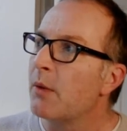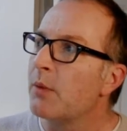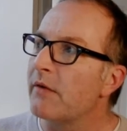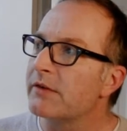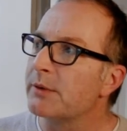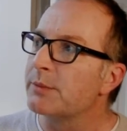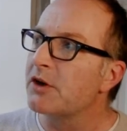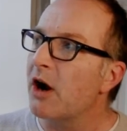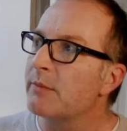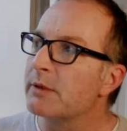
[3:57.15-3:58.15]
We have a
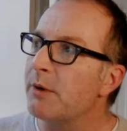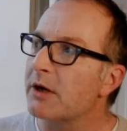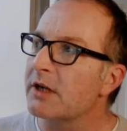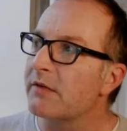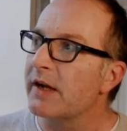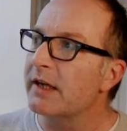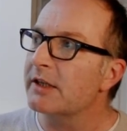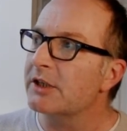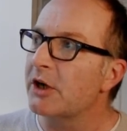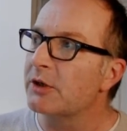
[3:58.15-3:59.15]
subscribers box over here
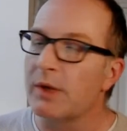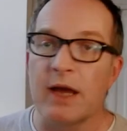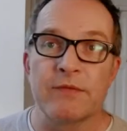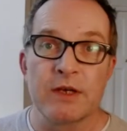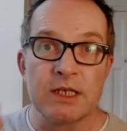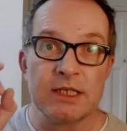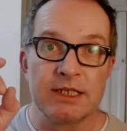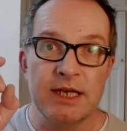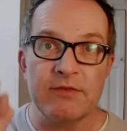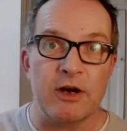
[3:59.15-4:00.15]
that shows we have
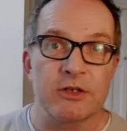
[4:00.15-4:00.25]
0